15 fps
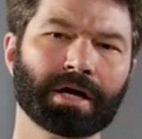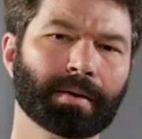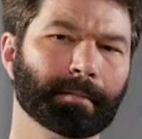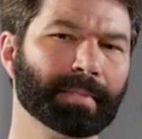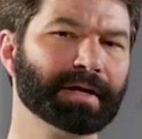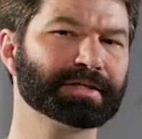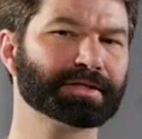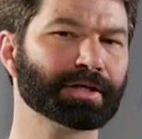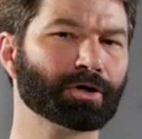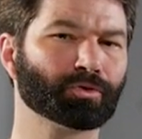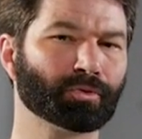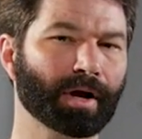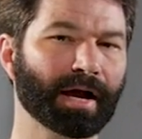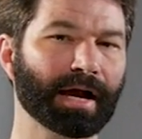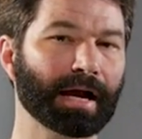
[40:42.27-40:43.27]
meant that
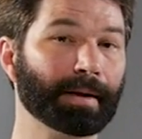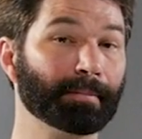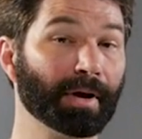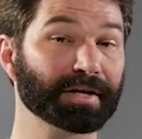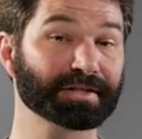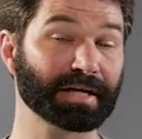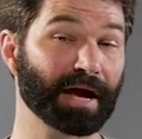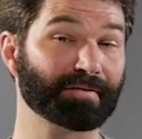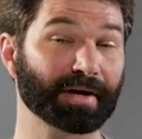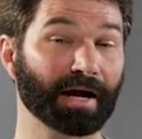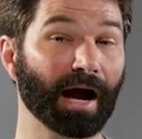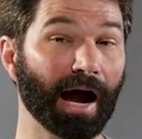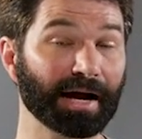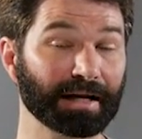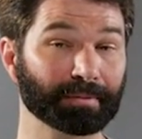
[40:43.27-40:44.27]
Ray must have a
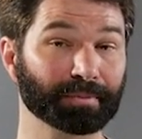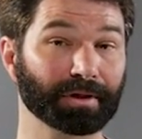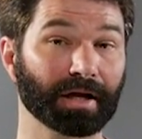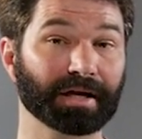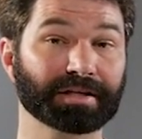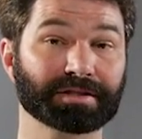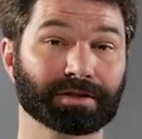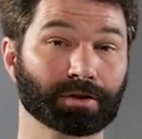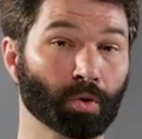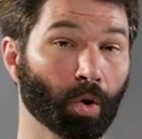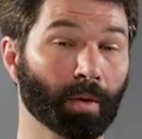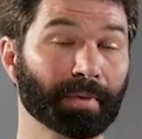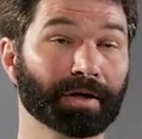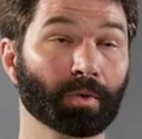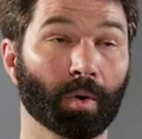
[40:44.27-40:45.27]
hiding place
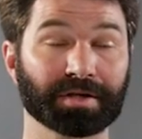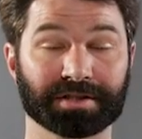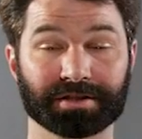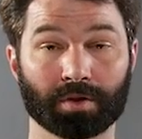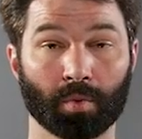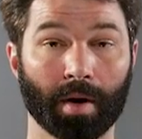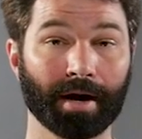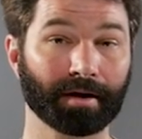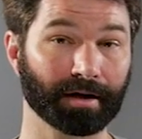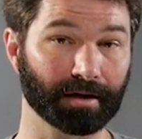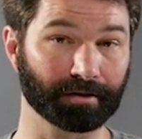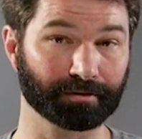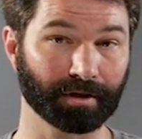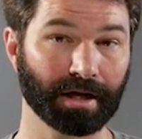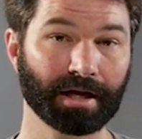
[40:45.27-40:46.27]
Norman wasn't aware
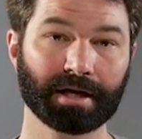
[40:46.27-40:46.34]
of.